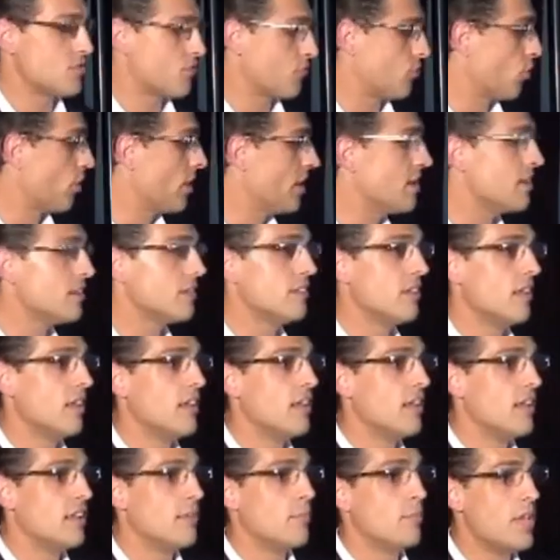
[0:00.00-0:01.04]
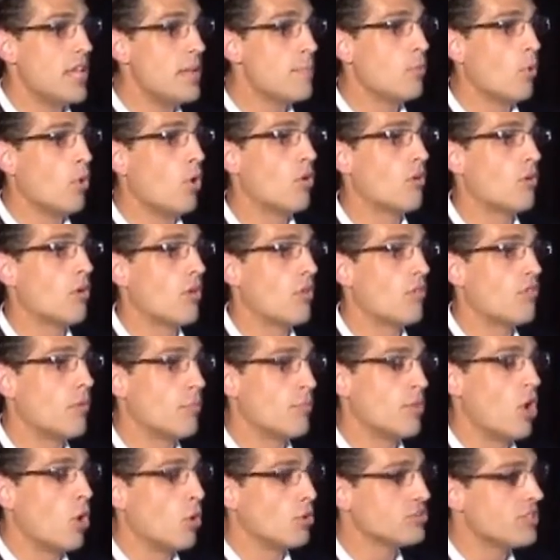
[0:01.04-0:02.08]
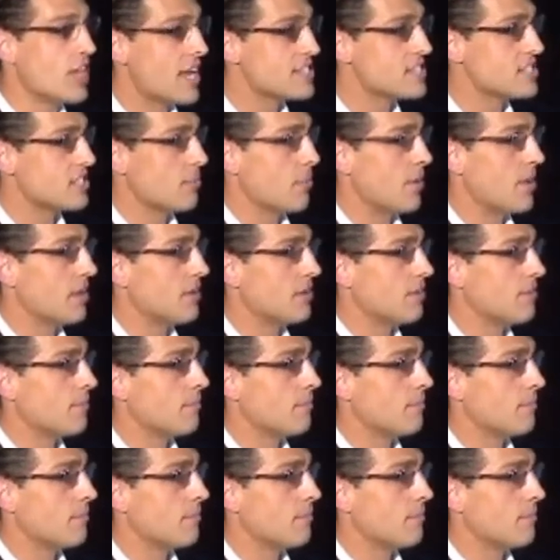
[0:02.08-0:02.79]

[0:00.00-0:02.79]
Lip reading: freeing people from the Old Testament.